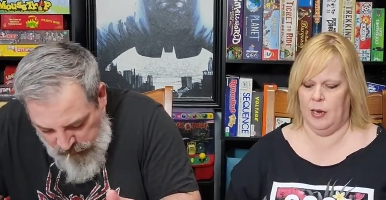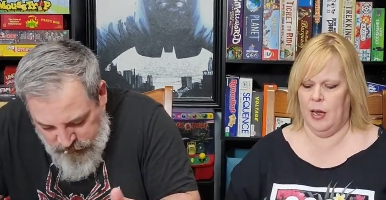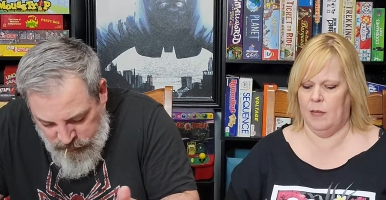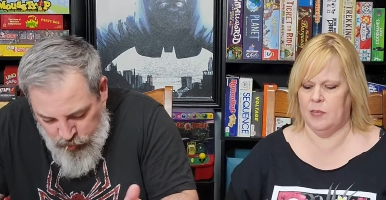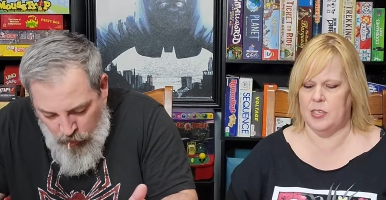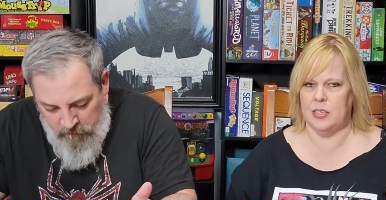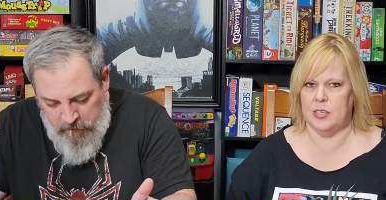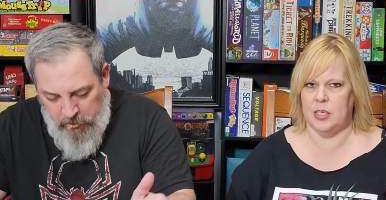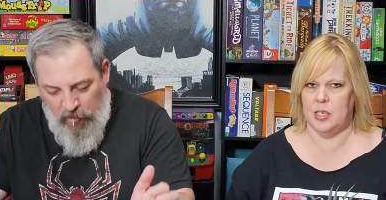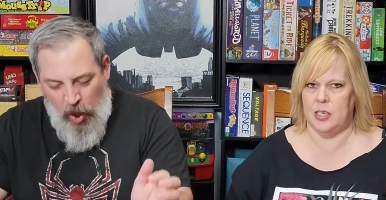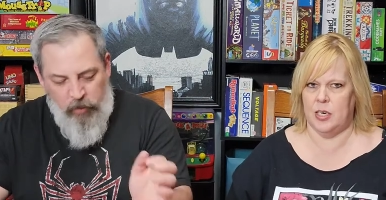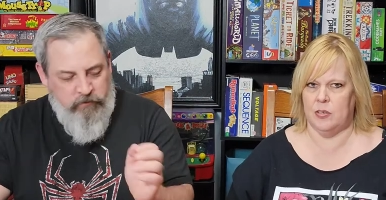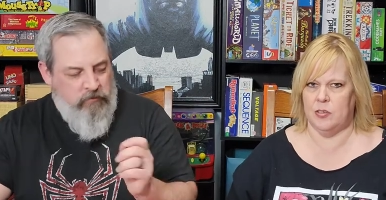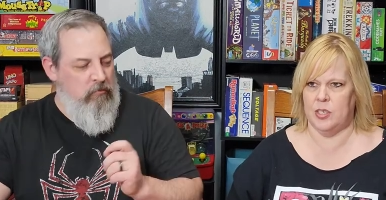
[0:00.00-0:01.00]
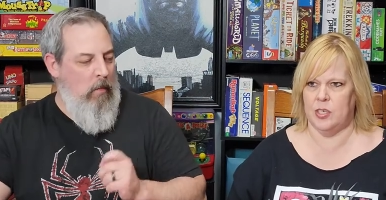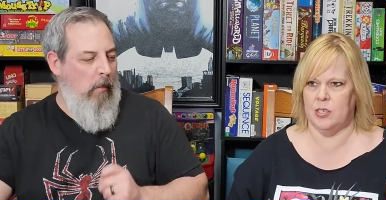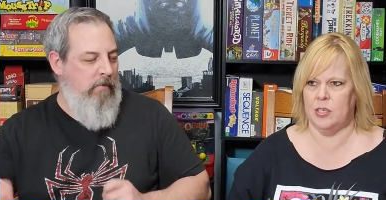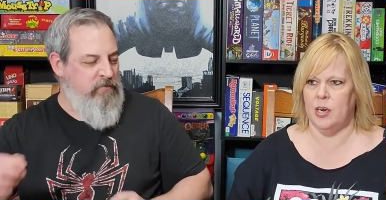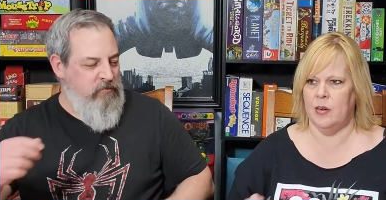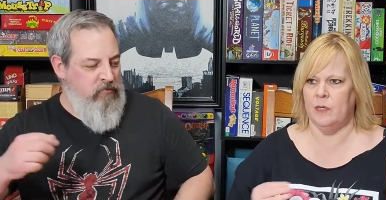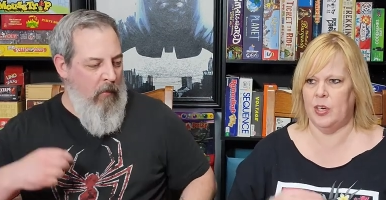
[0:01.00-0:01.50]
Speaker 1: have 16
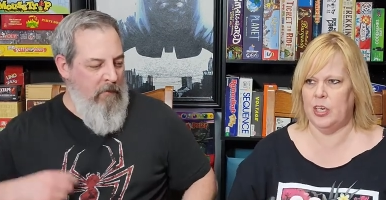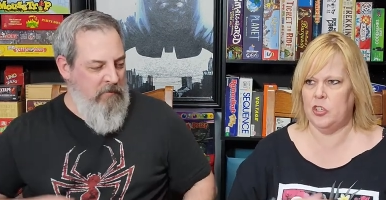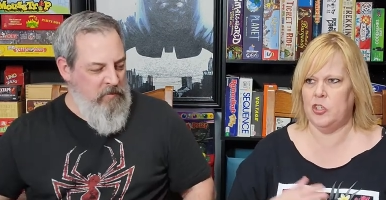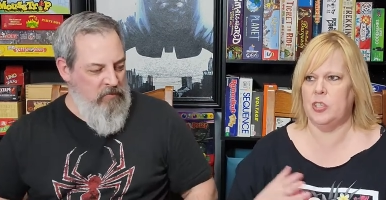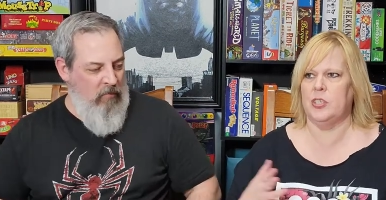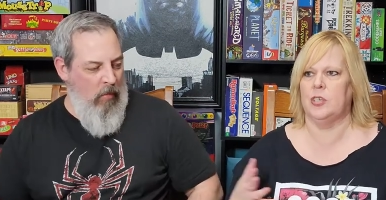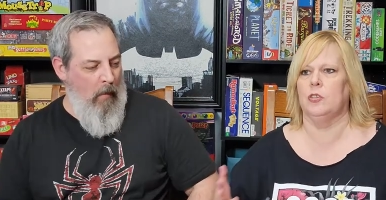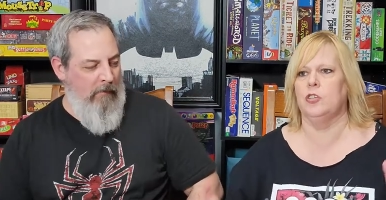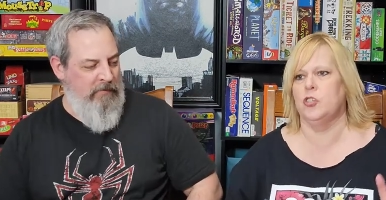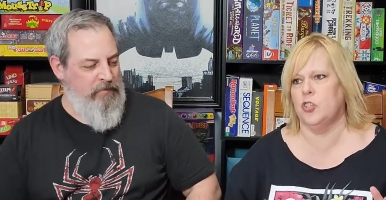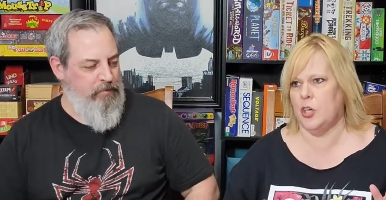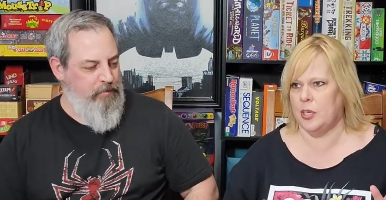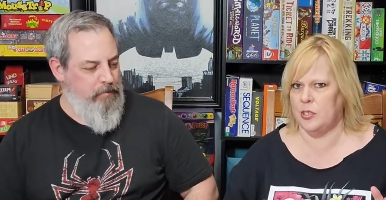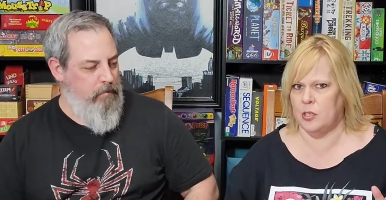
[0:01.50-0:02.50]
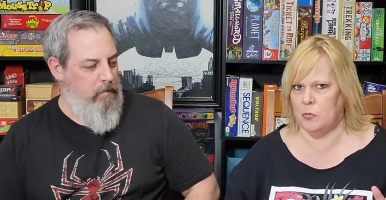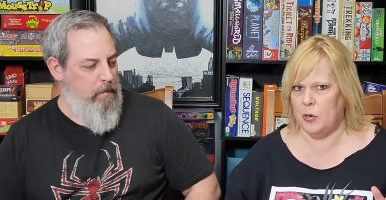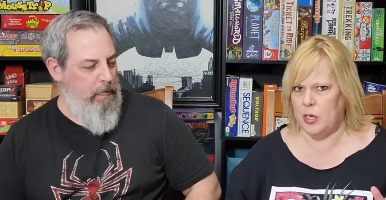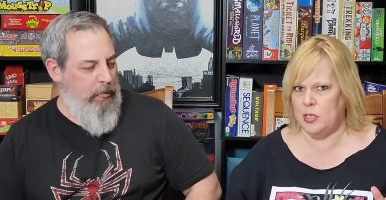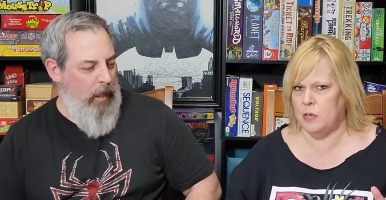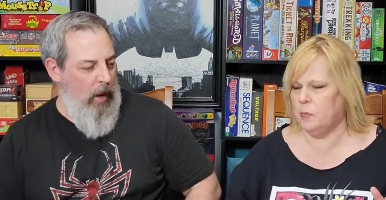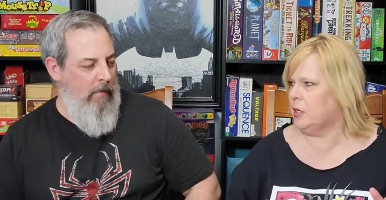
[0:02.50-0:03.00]
ounces, then I just adjust the
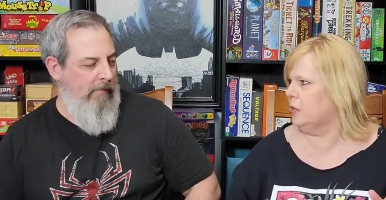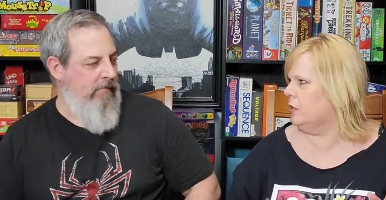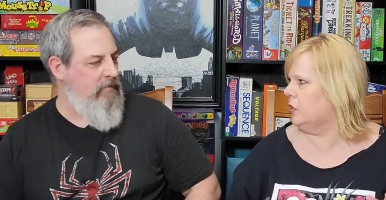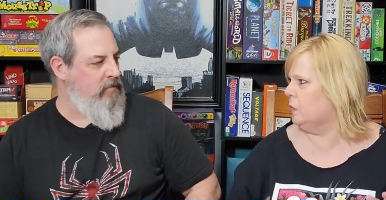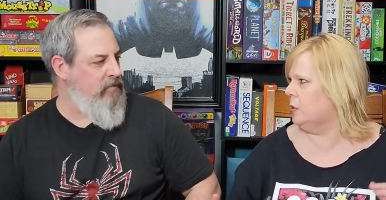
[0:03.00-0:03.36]
recipe a little